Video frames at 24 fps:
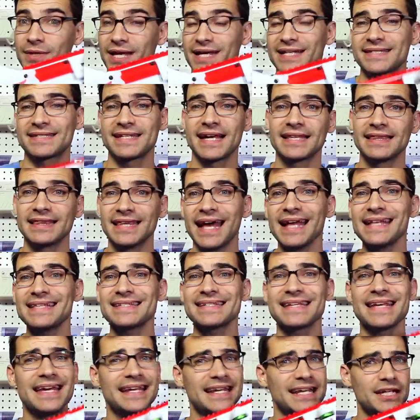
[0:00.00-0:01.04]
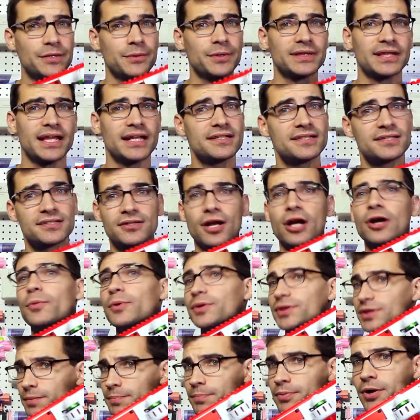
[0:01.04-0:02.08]
With that said, let's get into it. Let's start
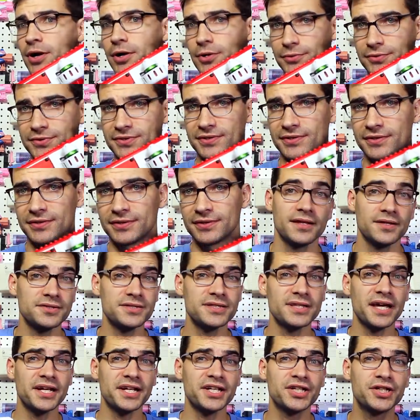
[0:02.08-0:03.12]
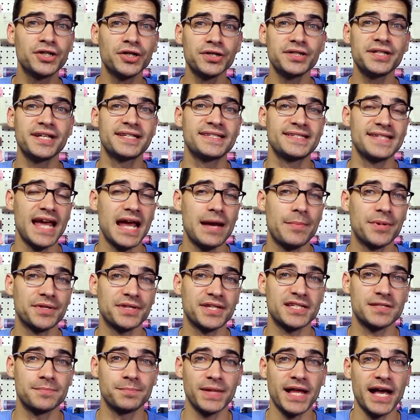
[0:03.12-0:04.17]
with the pros. There's a lot of good to say about
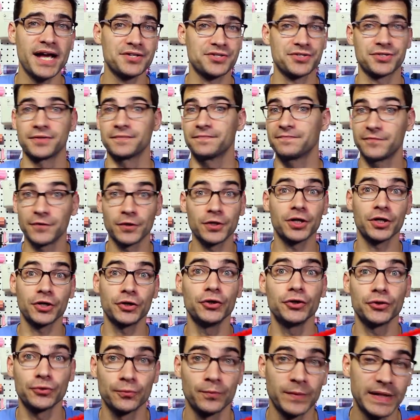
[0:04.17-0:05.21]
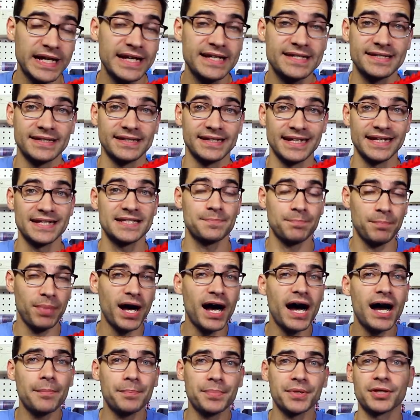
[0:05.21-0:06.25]
this blaster for good reason. It's
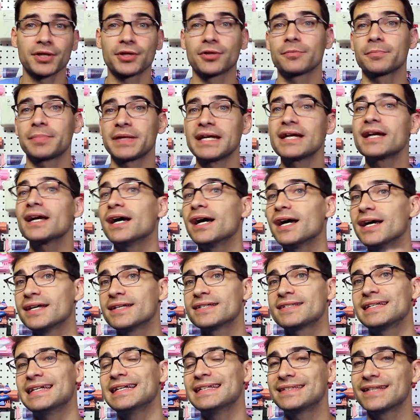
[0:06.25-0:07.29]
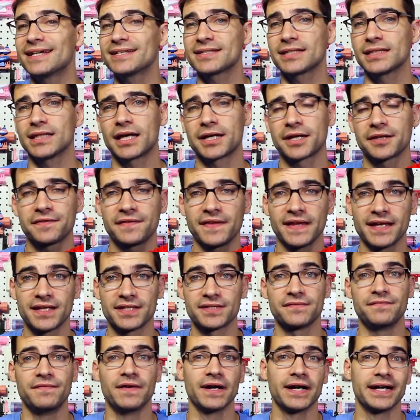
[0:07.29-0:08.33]
popular because it does a lot of
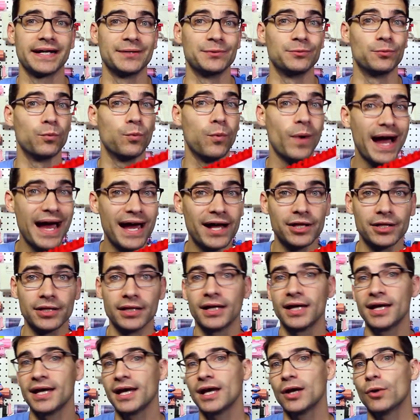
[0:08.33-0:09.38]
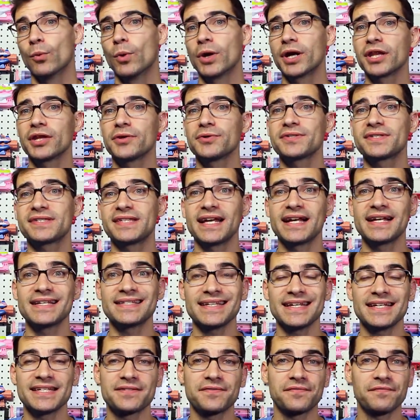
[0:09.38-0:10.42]
things very well. One of those
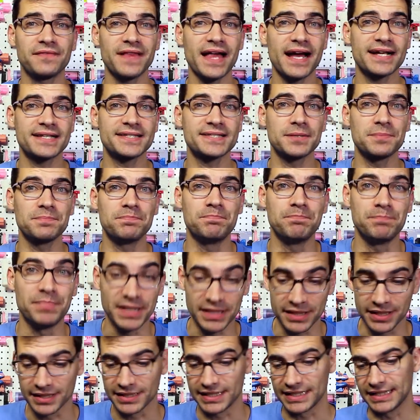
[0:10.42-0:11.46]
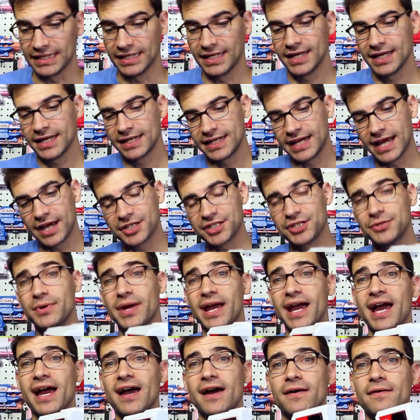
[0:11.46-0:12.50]
things is flexibility. Now you
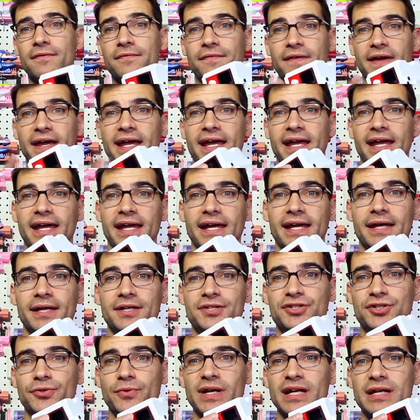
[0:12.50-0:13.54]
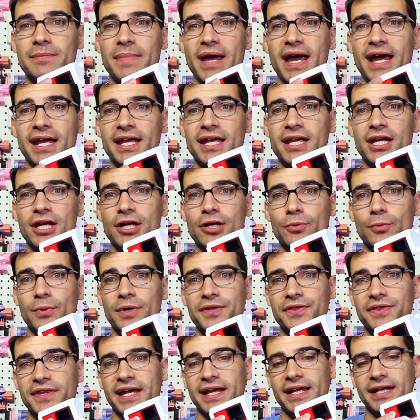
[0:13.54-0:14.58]
have a screen back here
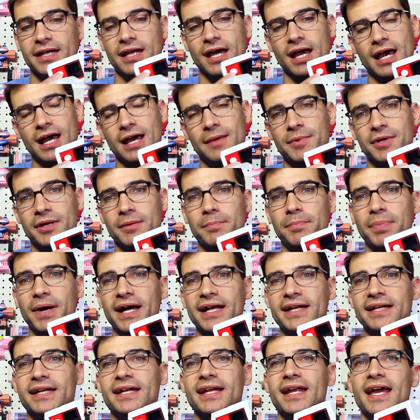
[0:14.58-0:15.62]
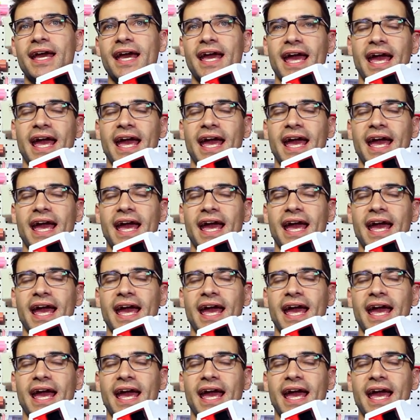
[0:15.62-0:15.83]
with a knob and a button,